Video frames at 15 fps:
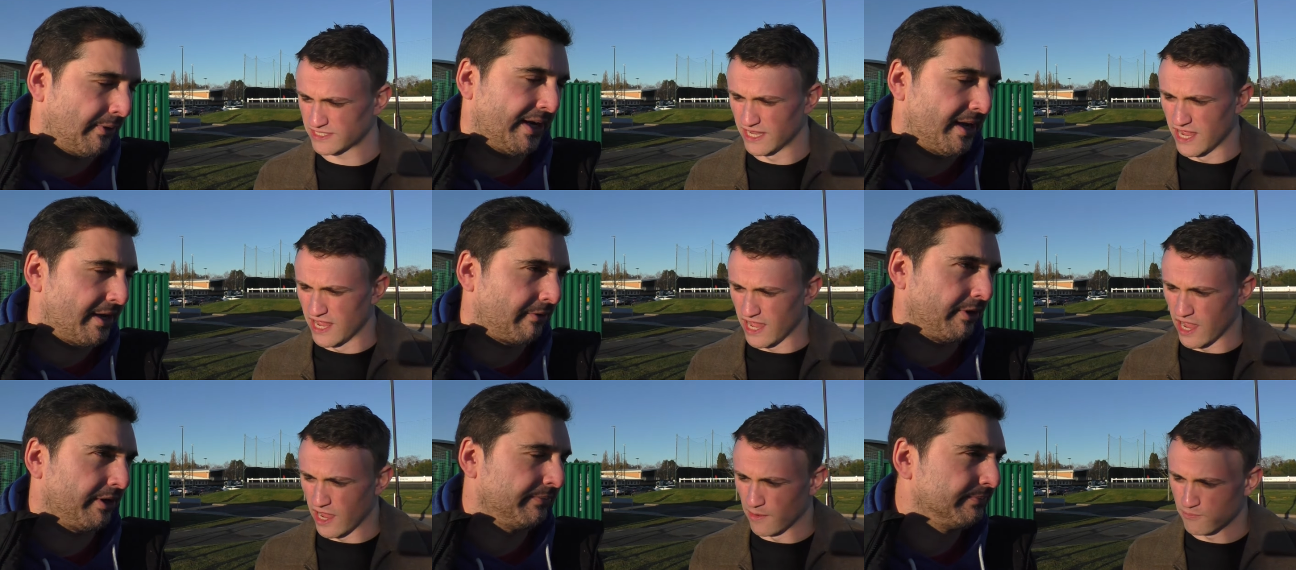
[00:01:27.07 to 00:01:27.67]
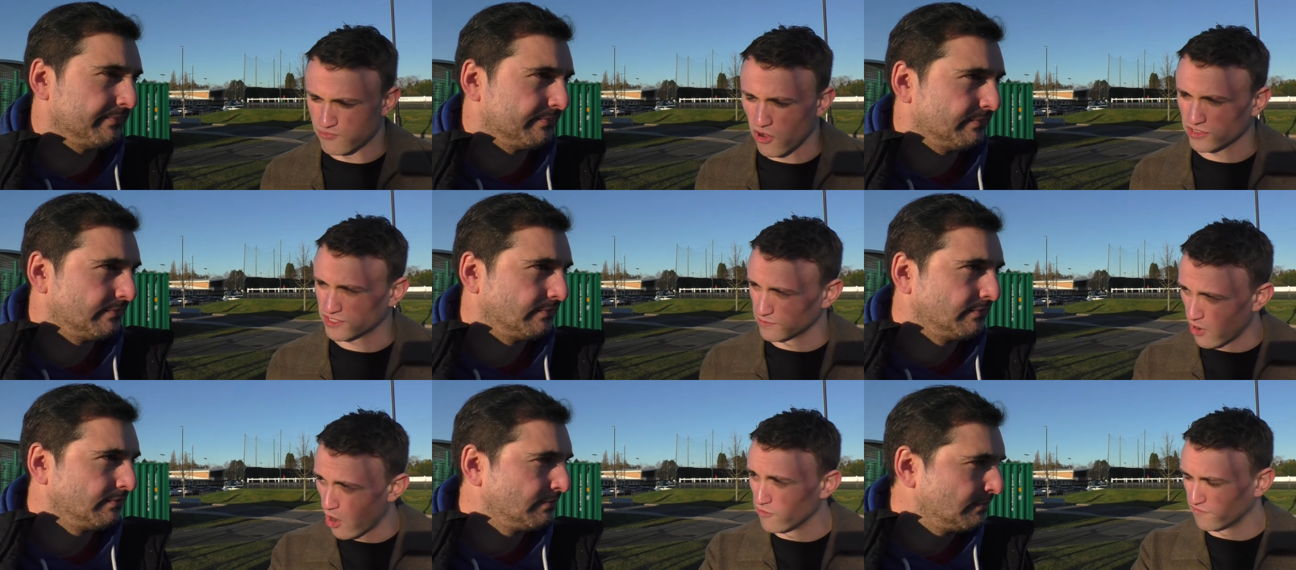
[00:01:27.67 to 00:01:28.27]
Speaker 1: I agree, I agree. Uh,
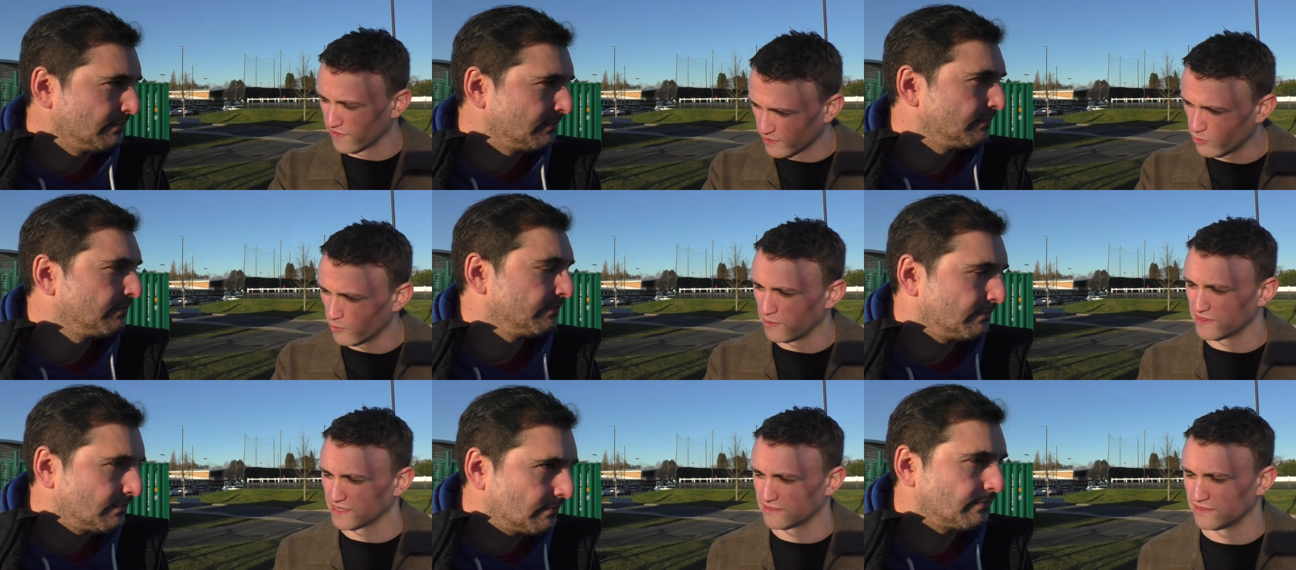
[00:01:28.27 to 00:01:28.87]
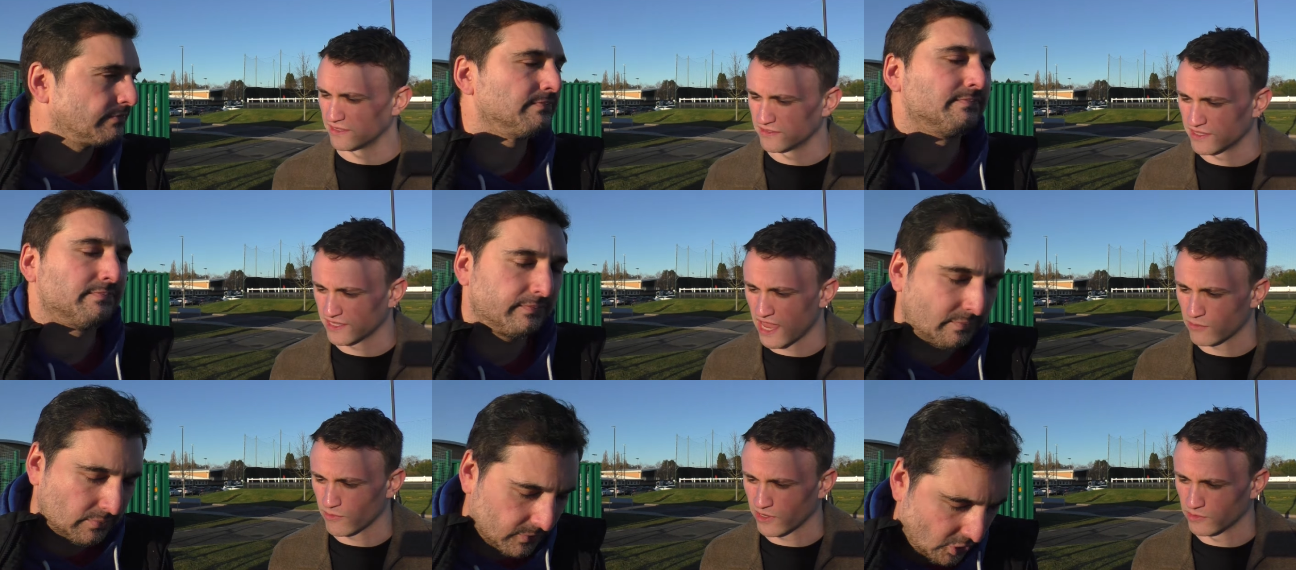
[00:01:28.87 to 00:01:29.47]
Brighton, hopefully, will be the, the, the
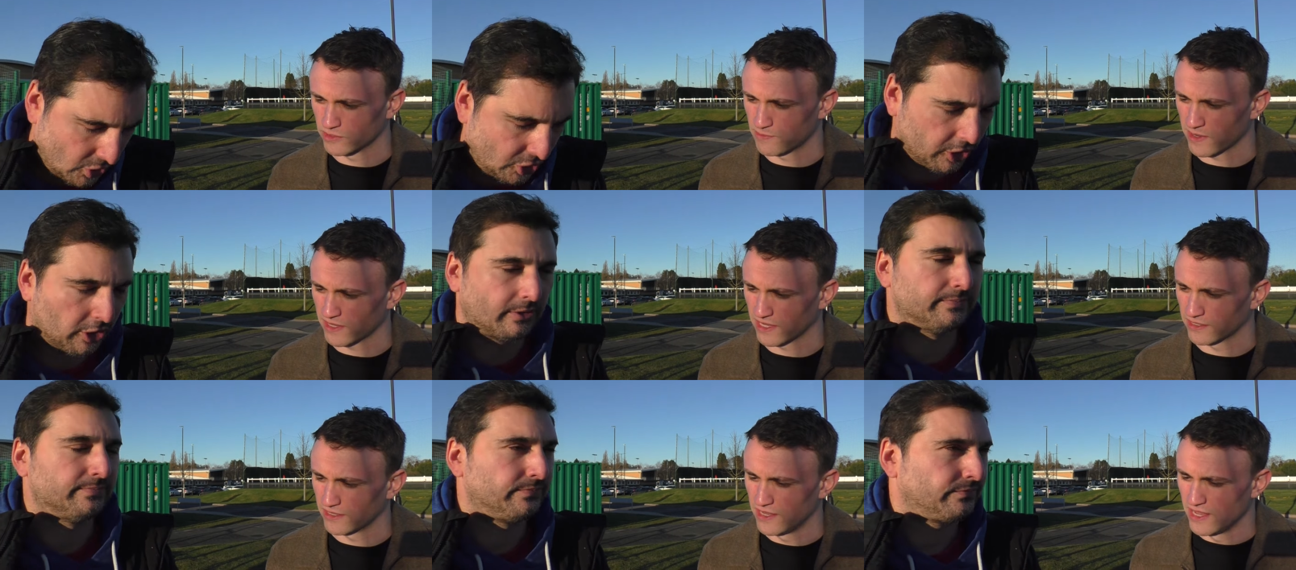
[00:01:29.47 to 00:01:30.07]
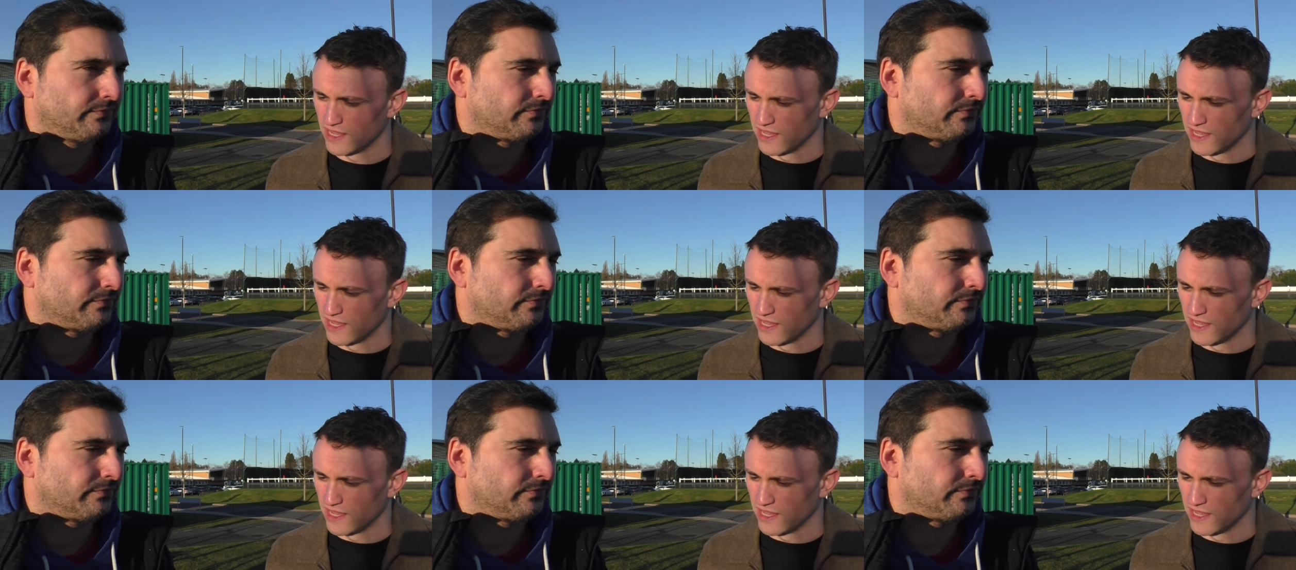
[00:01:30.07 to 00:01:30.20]
game where he can sure. back in.